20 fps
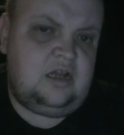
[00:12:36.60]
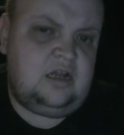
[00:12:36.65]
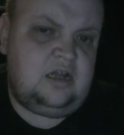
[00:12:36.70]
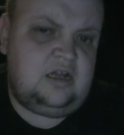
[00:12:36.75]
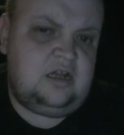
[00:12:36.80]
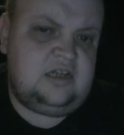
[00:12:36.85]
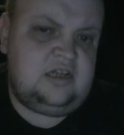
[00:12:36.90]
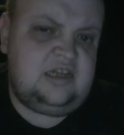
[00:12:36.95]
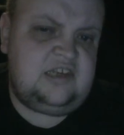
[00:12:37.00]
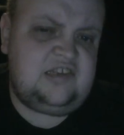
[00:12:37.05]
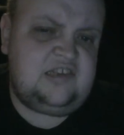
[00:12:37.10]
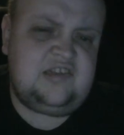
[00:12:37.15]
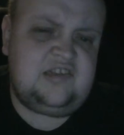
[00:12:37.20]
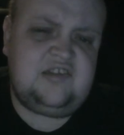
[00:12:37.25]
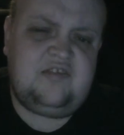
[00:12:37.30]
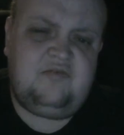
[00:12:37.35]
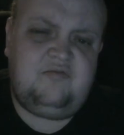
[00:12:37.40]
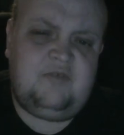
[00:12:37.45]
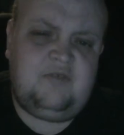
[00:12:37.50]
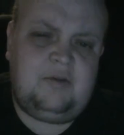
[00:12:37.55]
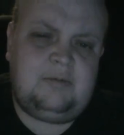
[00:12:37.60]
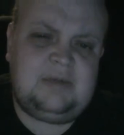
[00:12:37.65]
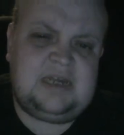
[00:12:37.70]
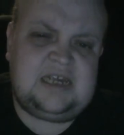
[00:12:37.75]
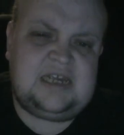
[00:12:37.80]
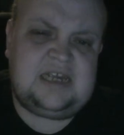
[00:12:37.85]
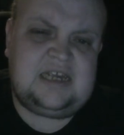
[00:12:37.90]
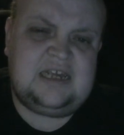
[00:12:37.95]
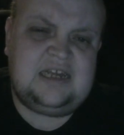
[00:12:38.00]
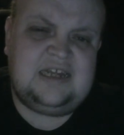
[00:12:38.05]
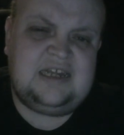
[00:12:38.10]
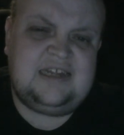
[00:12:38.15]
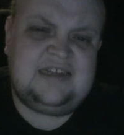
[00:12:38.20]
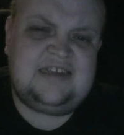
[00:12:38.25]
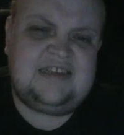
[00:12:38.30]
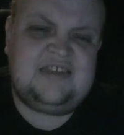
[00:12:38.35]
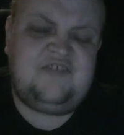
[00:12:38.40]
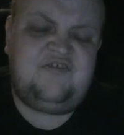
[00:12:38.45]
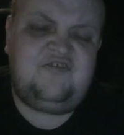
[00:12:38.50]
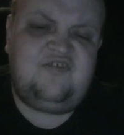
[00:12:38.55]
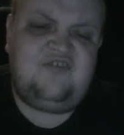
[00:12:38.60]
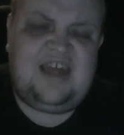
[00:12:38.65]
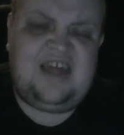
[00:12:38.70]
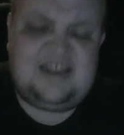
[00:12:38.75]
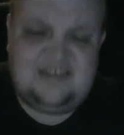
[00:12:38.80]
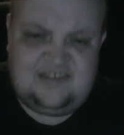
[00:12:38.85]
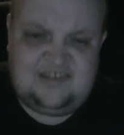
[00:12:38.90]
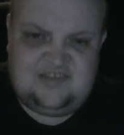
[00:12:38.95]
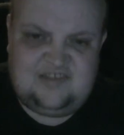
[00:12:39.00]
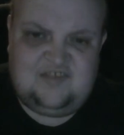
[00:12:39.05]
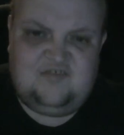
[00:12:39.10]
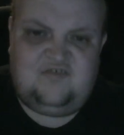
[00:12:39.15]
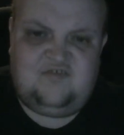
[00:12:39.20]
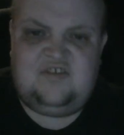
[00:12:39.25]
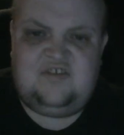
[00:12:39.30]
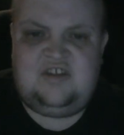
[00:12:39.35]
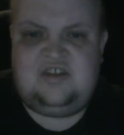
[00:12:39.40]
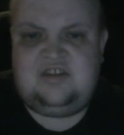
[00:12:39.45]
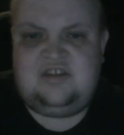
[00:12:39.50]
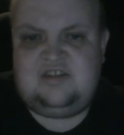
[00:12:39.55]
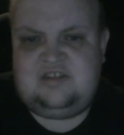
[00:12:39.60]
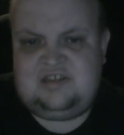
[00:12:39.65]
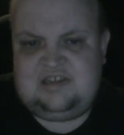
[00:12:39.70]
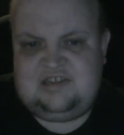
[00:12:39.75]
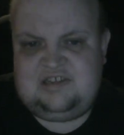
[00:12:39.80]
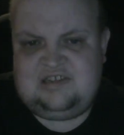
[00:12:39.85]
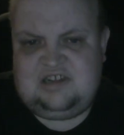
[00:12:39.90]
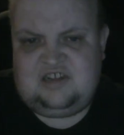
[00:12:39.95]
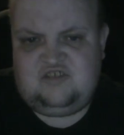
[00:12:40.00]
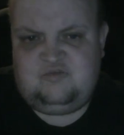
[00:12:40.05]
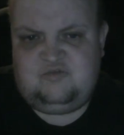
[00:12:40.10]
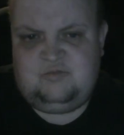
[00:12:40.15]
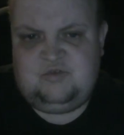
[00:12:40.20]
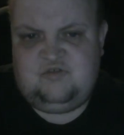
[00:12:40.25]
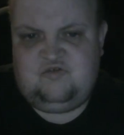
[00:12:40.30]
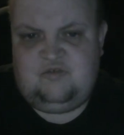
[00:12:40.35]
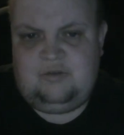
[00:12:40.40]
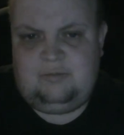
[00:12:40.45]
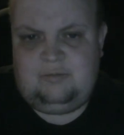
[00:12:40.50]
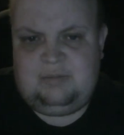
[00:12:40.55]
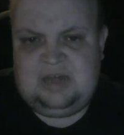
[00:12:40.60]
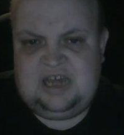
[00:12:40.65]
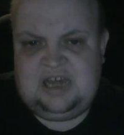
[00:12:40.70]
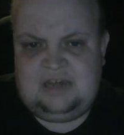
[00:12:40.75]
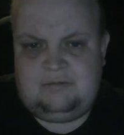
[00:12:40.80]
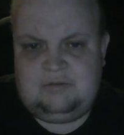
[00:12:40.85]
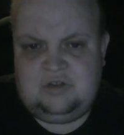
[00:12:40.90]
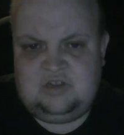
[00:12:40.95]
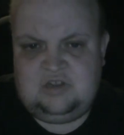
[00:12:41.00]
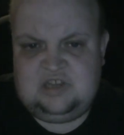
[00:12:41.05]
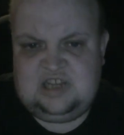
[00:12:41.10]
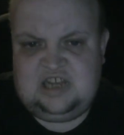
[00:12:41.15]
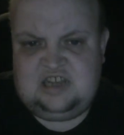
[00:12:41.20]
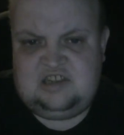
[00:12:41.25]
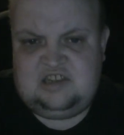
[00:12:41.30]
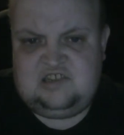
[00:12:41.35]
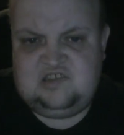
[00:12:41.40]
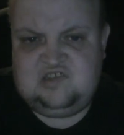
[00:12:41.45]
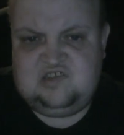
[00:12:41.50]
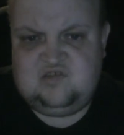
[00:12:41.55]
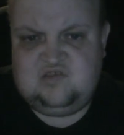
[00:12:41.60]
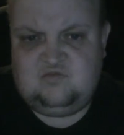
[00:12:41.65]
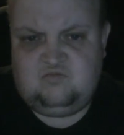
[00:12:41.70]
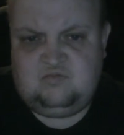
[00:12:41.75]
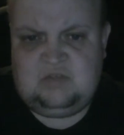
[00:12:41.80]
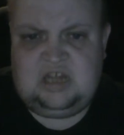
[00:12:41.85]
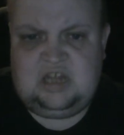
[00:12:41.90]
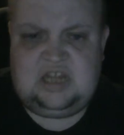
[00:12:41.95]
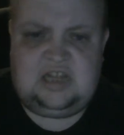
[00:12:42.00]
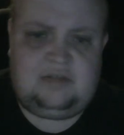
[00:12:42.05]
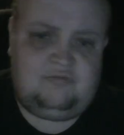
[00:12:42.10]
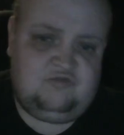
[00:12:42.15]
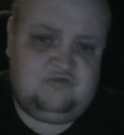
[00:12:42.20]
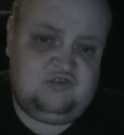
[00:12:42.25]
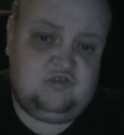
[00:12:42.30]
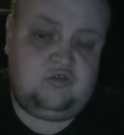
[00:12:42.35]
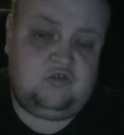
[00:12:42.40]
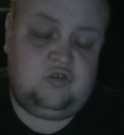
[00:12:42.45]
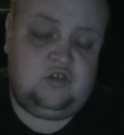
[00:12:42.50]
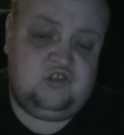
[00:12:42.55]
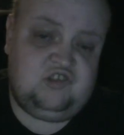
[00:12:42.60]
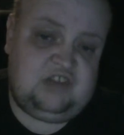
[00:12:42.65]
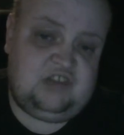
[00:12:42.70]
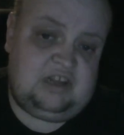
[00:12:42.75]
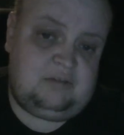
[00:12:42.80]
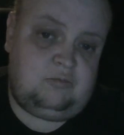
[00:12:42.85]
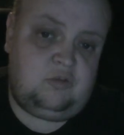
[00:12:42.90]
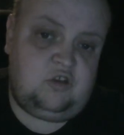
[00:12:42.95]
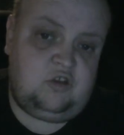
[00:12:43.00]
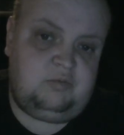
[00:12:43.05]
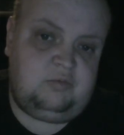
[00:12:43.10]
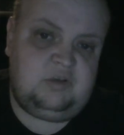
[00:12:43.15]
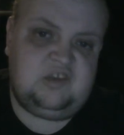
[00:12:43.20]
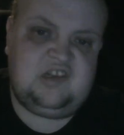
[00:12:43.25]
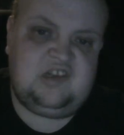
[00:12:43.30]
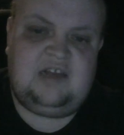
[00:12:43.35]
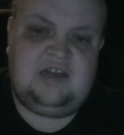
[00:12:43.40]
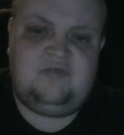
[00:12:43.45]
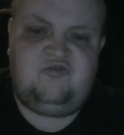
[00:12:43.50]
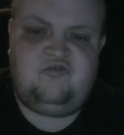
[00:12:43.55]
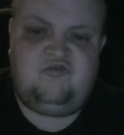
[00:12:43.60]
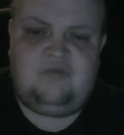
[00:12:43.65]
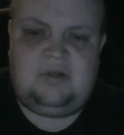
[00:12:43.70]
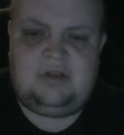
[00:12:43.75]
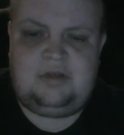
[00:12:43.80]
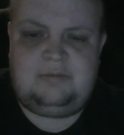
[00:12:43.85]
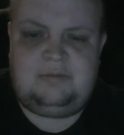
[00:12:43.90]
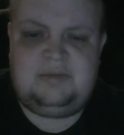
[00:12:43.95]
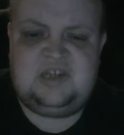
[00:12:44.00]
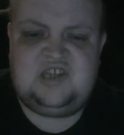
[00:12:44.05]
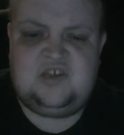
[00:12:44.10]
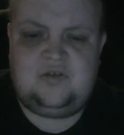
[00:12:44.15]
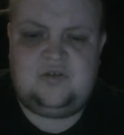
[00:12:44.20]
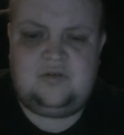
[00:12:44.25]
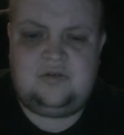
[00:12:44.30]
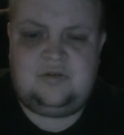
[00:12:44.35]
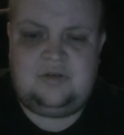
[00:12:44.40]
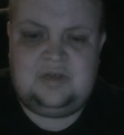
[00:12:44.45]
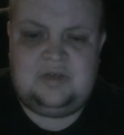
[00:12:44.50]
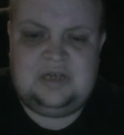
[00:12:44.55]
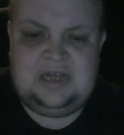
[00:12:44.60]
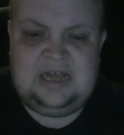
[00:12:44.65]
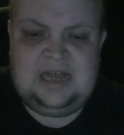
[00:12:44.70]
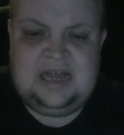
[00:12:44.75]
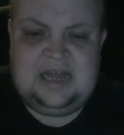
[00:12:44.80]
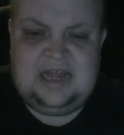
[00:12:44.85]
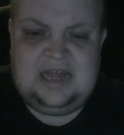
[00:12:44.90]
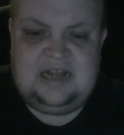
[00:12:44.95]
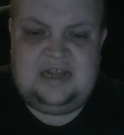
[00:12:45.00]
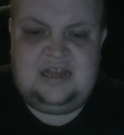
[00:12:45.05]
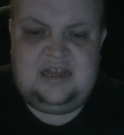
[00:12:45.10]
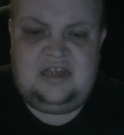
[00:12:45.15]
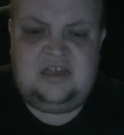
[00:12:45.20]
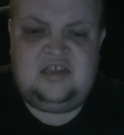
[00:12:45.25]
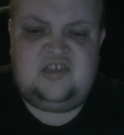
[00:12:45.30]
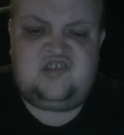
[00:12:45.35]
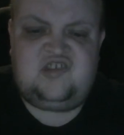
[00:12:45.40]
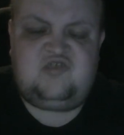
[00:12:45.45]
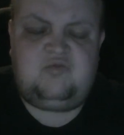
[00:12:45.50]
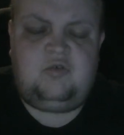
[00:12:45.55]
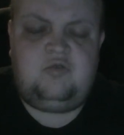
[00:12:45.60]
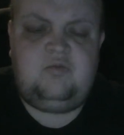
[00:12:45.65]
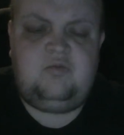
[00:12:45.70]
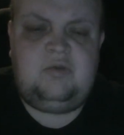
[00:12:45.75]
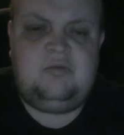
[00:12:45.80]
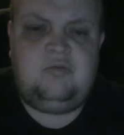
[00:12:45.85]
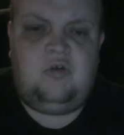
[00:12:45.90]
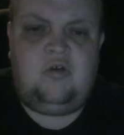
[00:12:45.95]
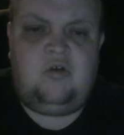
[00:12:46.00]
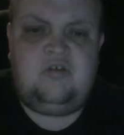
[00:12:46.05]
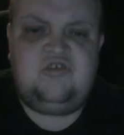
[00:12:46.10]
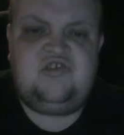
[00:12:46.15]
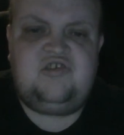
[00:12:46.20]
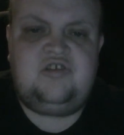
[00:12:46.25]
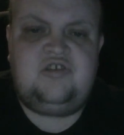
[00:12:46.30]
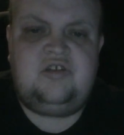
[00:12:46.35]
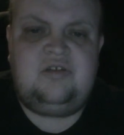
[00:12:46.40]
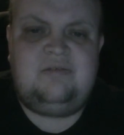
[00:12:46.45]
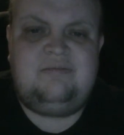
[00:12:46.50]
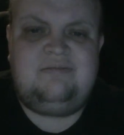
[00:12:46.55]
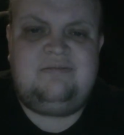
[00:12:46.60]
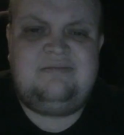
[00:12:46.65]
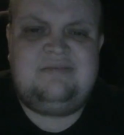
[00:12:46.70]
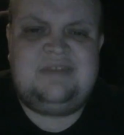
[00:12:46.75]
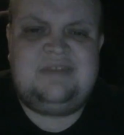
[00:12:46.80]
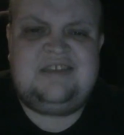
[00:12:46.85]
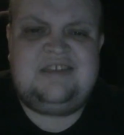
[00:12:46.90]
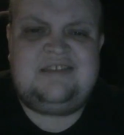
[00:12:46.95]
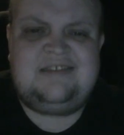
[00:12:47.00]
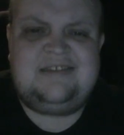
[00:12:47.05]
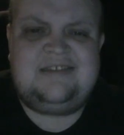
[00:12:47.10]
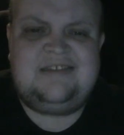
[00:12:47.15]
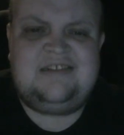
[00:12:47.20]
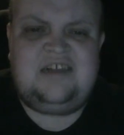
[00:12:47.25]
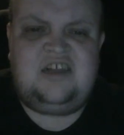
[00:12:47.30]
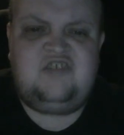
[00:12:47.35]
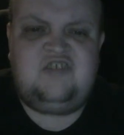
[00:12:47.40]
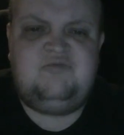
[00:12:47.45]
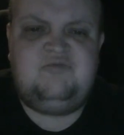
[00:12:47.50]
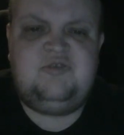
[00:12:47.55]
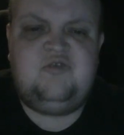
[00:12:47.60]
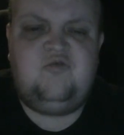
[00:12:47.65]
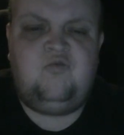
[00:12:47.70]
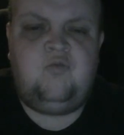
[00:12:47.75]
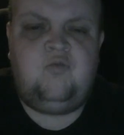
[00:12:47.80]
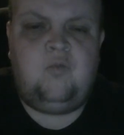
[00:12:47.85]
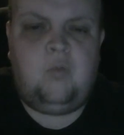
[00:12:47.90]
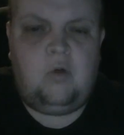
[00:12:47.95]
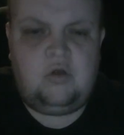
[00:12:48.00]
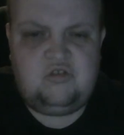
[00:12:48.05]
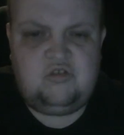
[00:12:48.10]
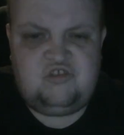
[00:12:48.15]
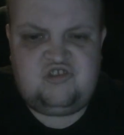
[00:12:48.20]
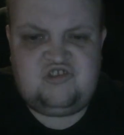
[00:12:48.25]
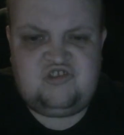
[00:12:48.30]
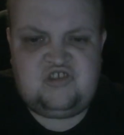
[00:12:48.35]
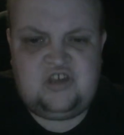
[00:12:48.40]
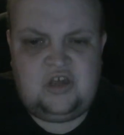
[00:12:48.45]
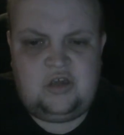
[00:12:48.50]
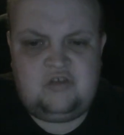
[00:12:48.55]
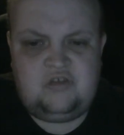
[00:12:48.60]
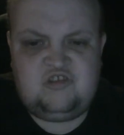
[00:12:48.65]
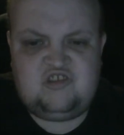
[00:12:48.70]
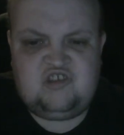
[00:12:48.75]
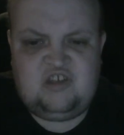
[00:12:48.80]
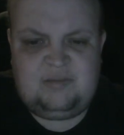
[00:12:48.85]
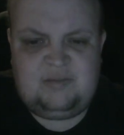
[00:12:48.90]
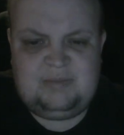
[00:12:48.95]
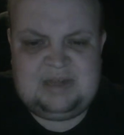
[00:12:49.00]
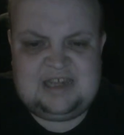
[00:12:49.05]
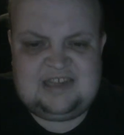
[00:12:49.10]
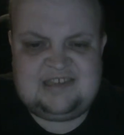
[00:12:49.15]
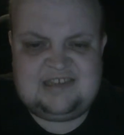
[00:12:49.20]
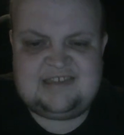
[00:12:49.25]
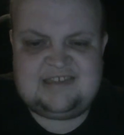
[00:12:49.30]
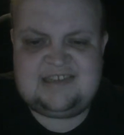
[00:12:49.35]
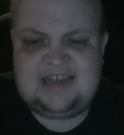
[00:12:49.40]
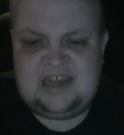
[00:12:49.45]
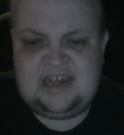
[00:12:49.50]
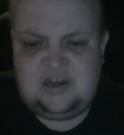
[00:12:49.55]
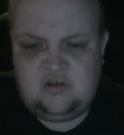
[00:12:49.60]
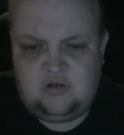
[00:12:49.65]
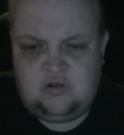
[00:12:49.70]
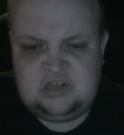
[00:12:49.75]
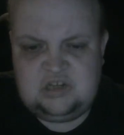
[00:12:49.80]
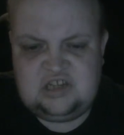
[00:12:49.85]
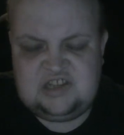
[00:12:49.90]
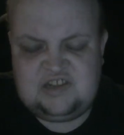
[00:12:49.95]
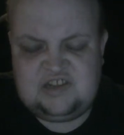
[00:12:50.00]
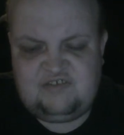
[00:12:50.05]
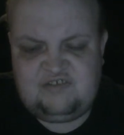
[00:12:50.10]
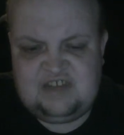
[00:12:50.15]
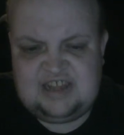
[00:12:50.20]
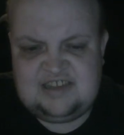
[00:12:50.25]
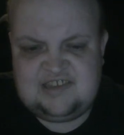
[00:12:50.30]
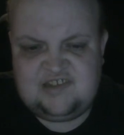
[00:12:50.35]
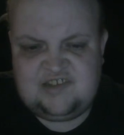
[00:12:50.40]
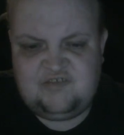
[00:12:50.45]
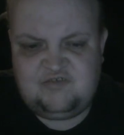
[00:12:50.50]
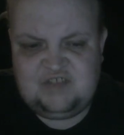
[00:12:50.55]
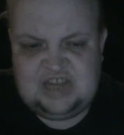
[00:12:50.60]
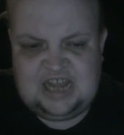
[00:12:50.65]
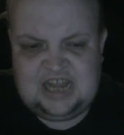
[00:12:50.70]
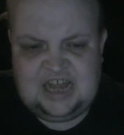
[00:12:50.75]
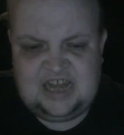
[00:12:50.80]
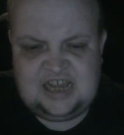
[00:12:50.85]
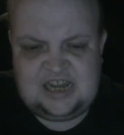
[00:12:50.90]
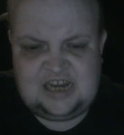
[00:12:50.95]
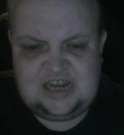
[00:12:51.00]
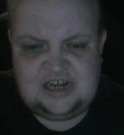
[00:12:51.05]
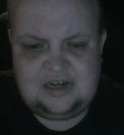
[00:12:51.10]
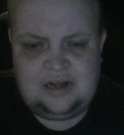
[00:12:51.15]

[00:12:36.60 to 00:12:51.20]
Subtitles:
This is a very defensive detachment for Imperial Knights. Like I've said multiple times throughout the video. This one rewards you. This detachment wants you to be sitting on your defensive line,